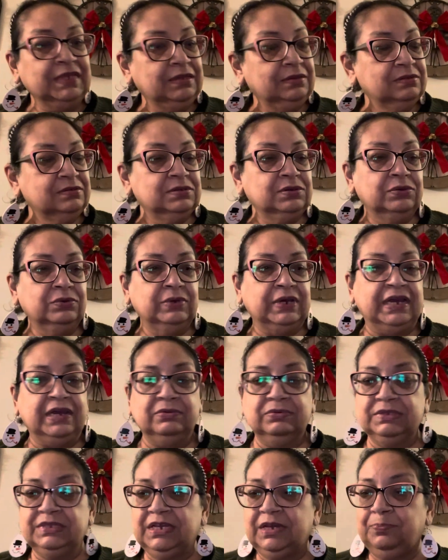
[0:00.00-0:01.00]
So I
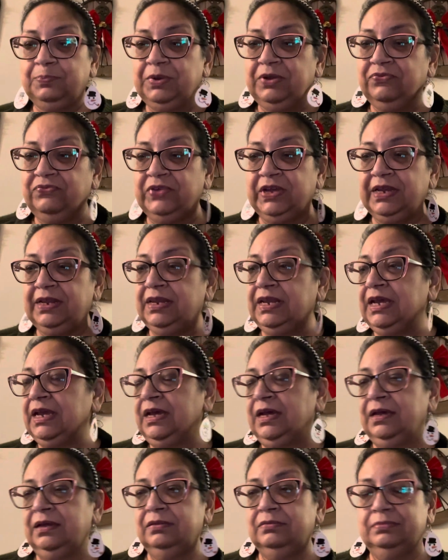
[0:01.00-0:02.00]
was happy to find
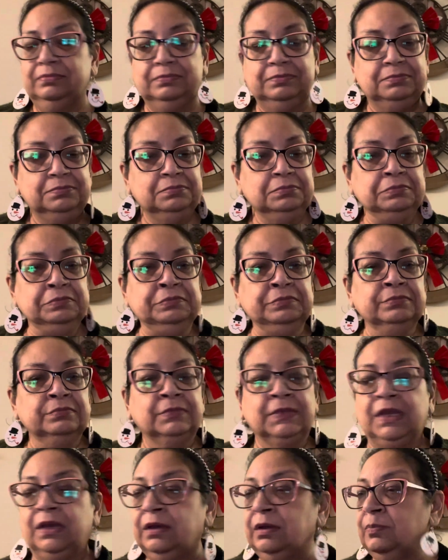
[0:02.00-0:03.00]
that.
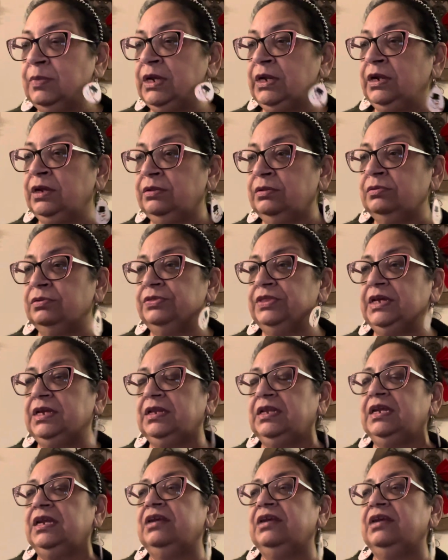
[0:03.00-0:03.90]
Another thing that